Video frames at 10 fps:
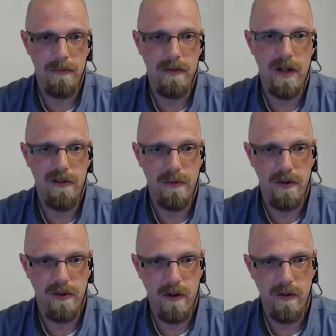Customer
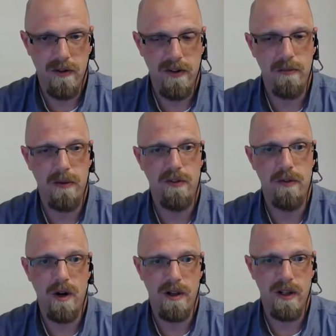service has been
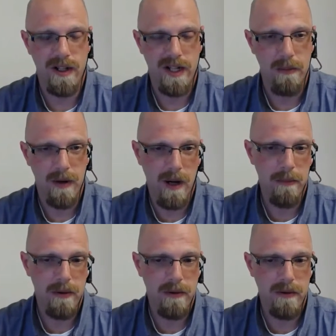struggling to keep up